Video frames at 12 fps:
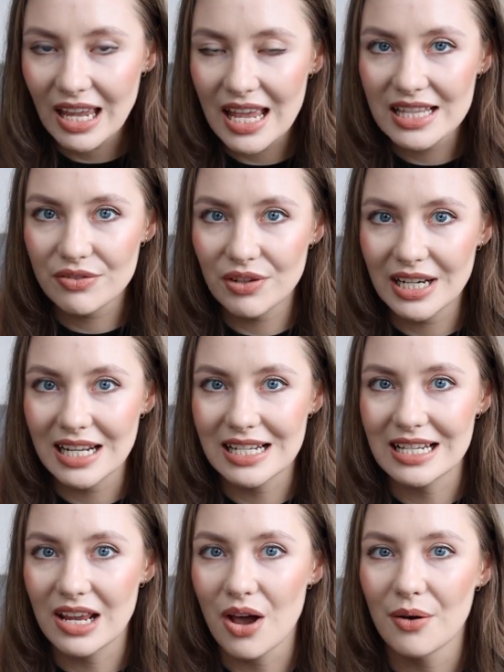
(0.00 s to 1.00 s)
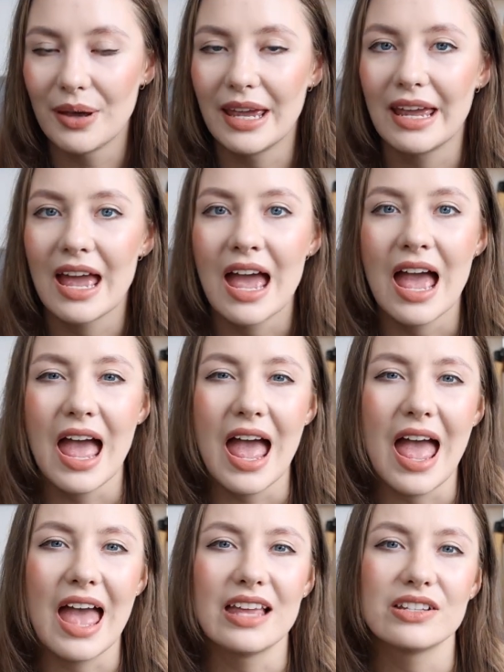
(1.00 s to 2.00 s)
It's really easygoing
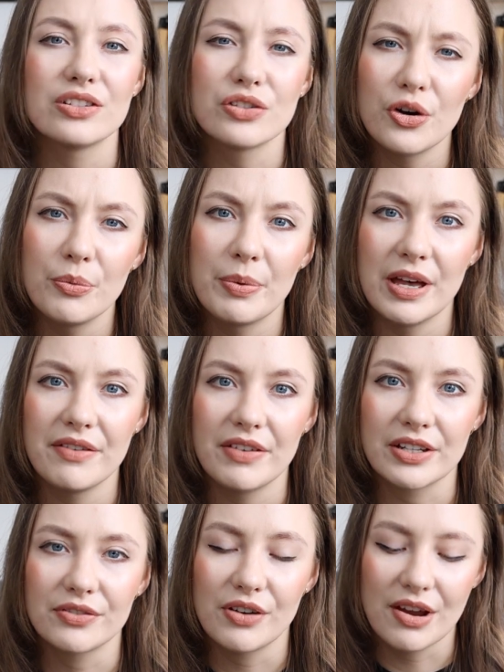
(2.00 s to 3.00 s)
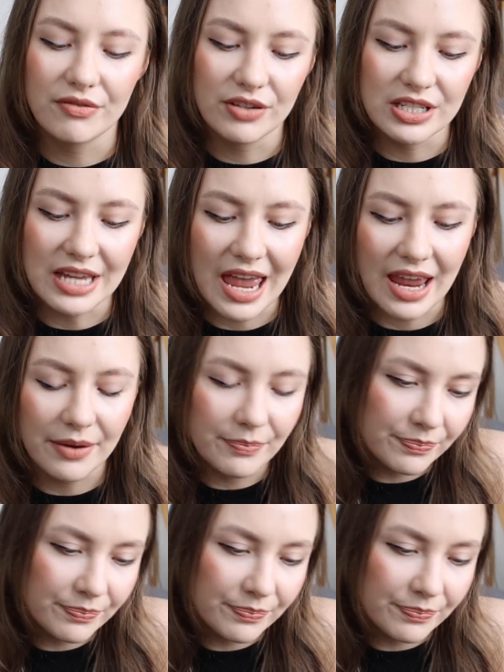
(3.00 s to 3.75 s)
and so perfect for every day.